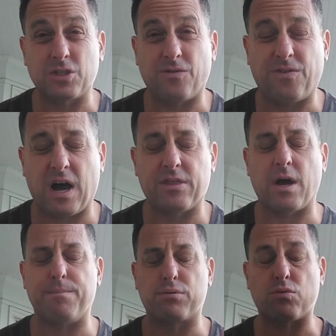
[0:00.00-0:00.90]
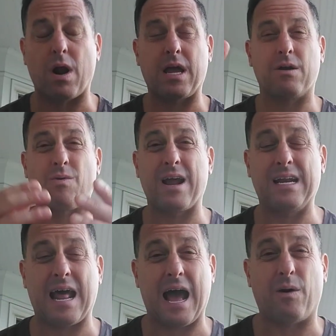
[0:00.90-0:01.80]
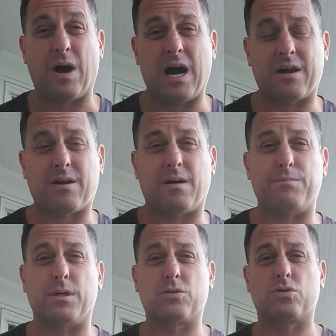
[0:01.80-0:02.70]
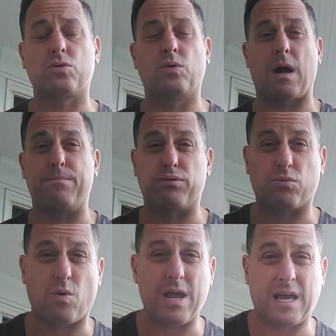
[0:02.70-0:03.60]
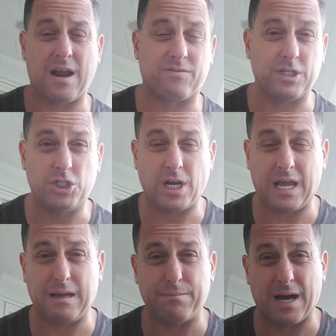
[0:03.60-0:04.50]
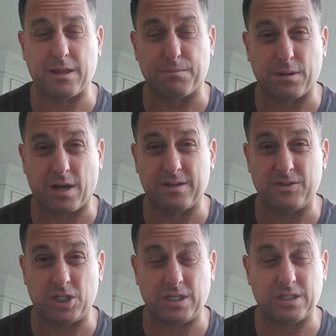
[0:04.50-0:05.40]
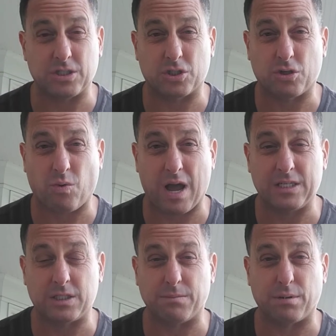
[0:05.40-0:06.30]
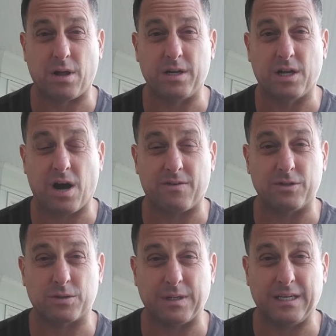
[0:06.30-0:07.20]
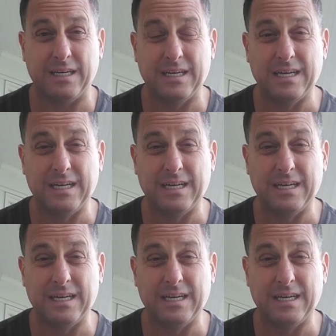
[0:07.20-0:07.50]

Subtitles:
So, Father, I'm praying right now, Harabasura, break every chain by the blood of Jesus Christ. The blood covers me,